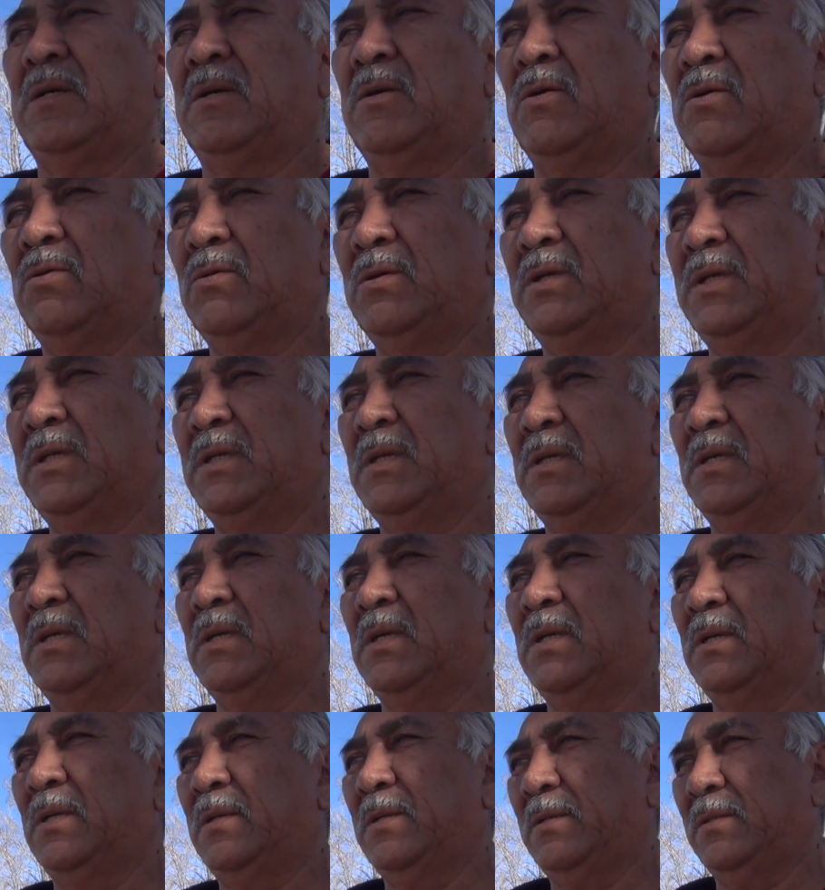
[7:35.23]
holding
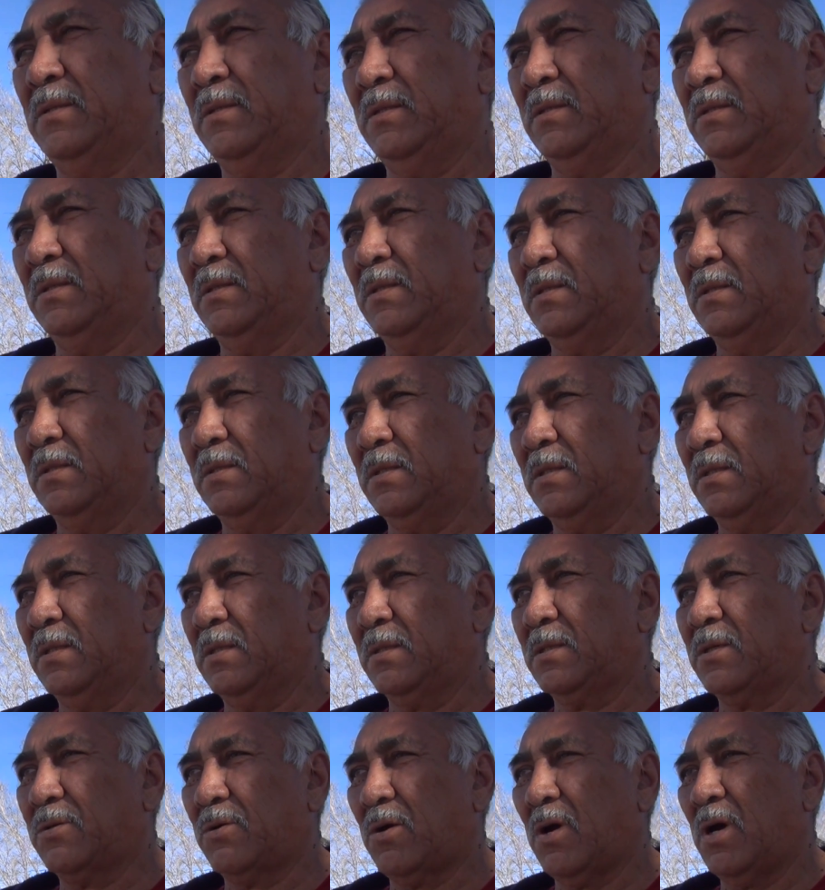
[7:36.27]
a
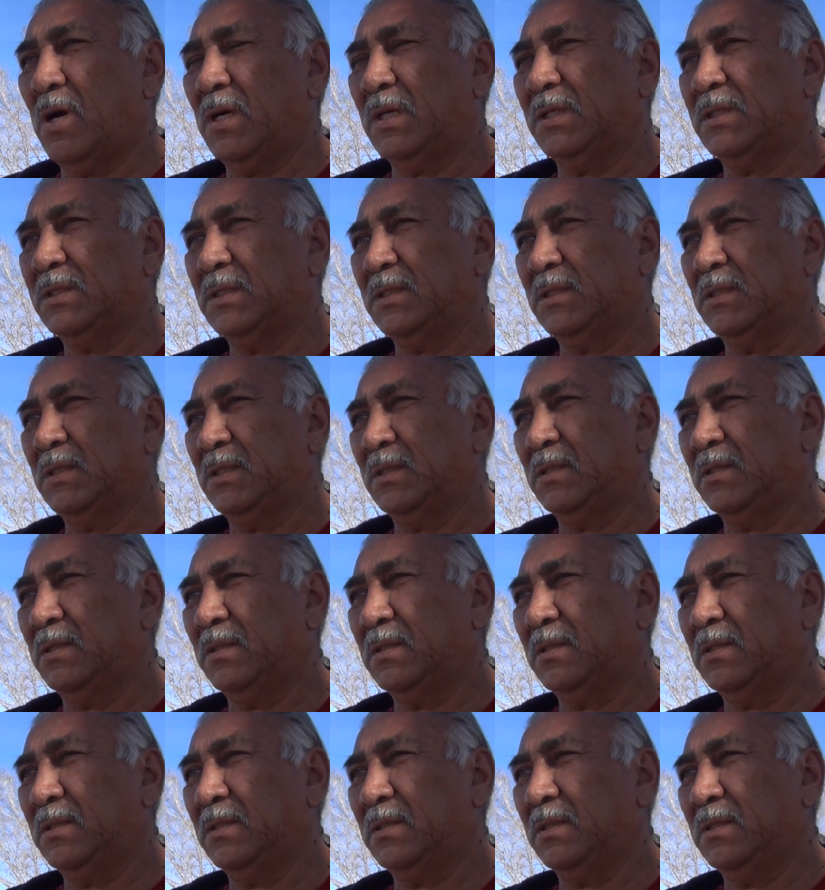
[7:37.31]
cross